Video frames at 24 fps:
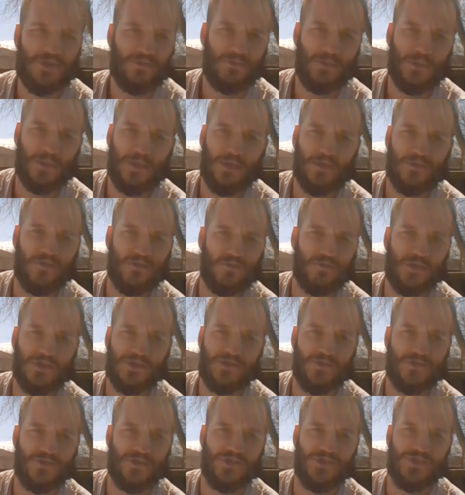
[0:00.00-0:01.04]
everybody, the
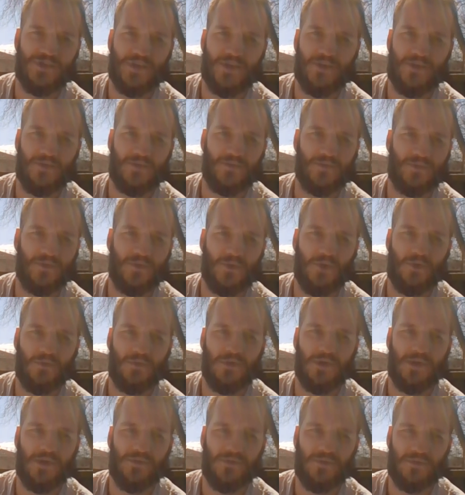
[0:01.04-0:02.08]
research is there. Go
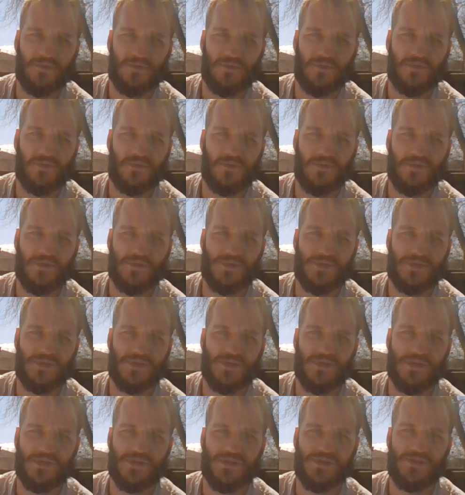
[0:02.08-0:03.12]
read.
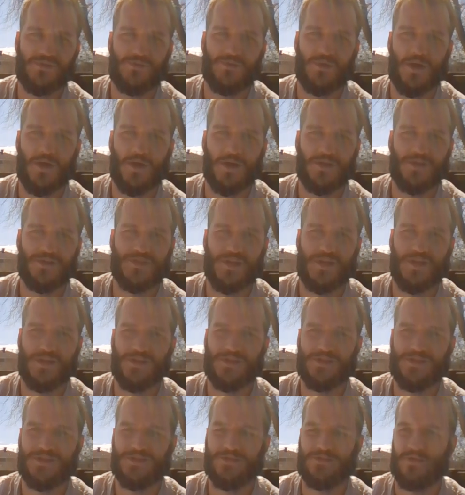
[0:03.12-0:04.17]
This isn't rocket
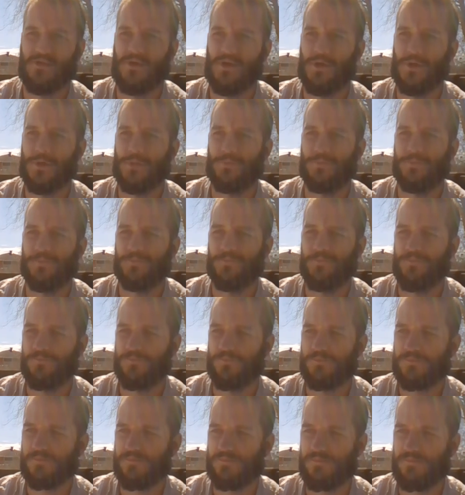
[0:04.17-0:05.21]
science.
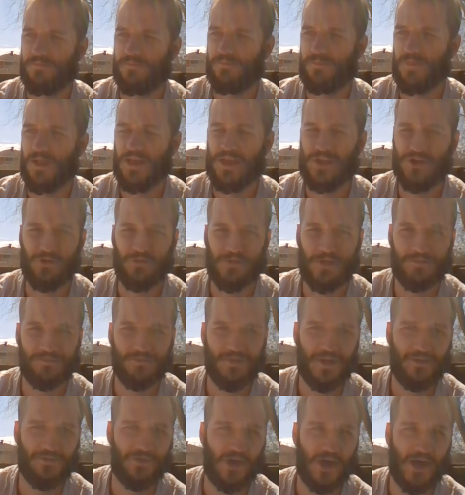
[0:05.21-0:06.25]
You don't have to
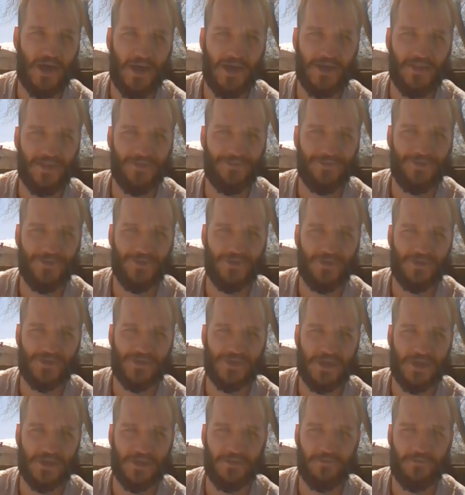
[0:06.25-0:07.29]
have a high level
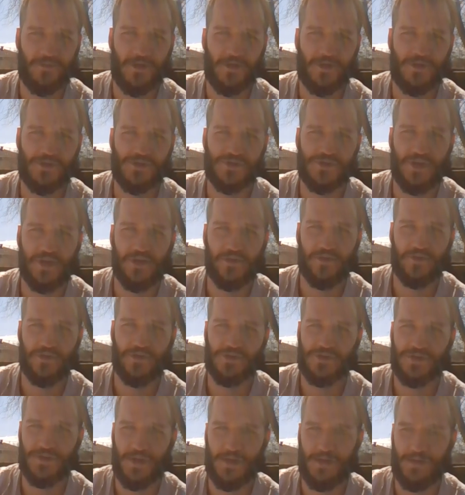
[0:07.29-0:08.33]
scientific understanding to
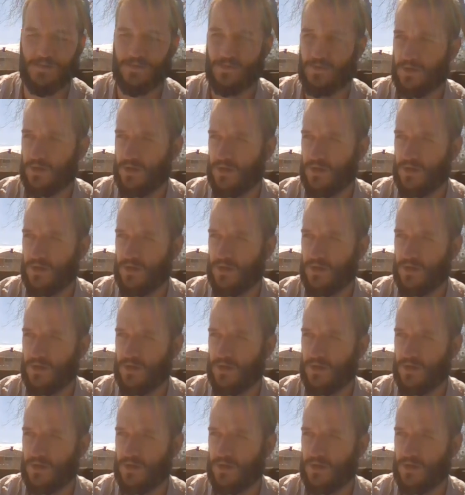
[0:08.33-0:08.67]
understand